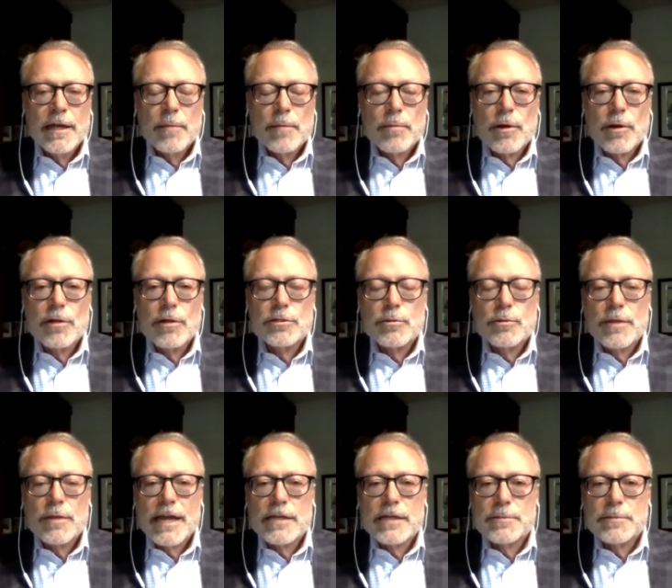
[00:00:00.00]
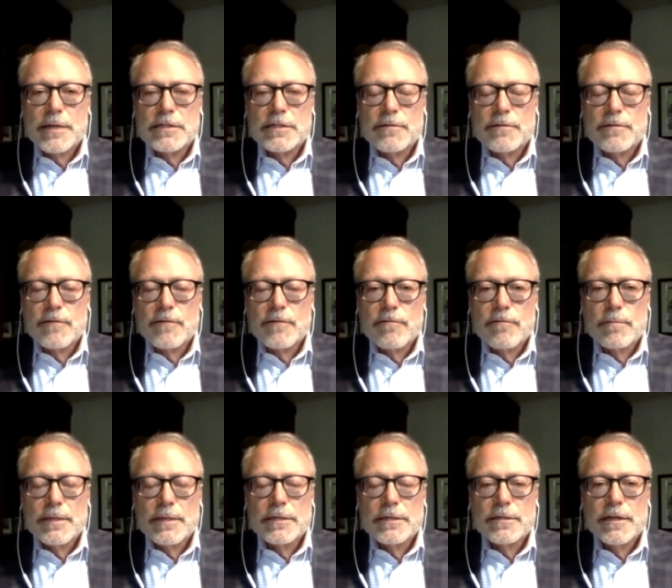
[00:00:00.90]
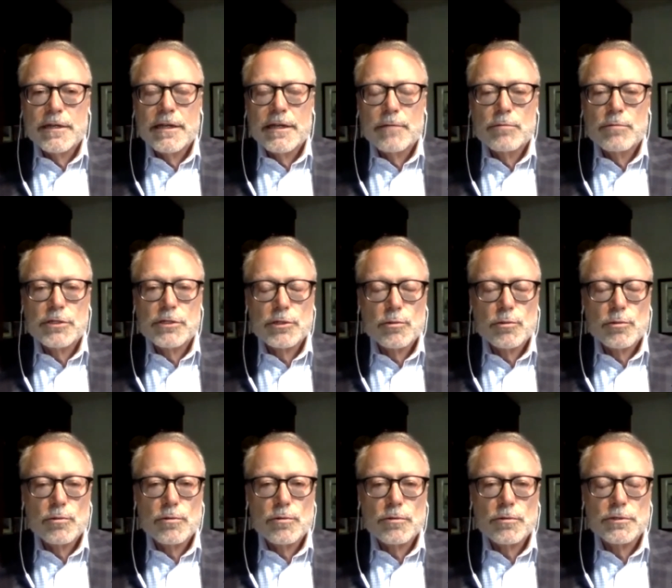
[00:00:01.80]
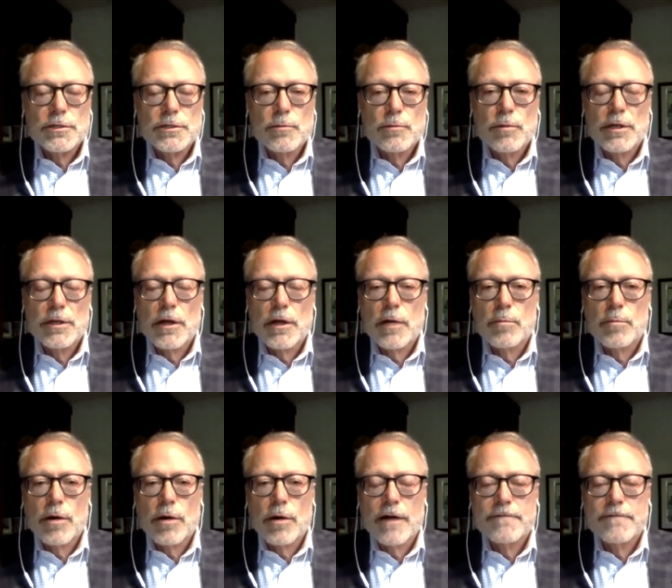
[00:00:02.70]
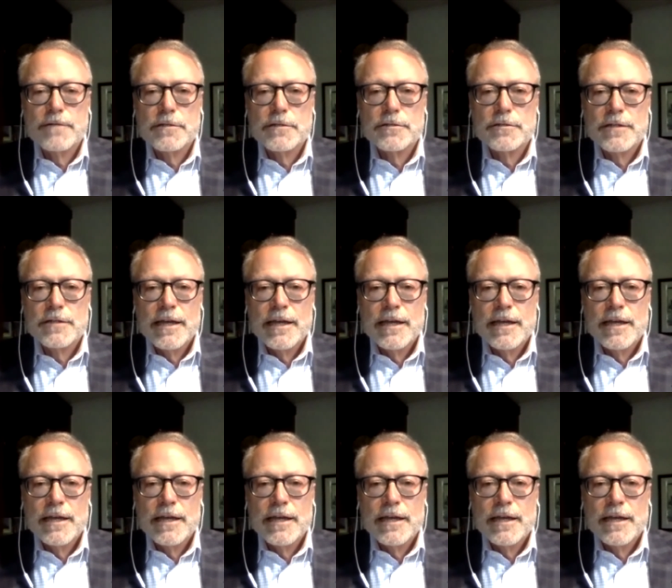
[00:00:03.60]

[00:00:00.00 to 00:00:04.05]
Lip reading: but also with aspects of government, with schools, with nonprofits.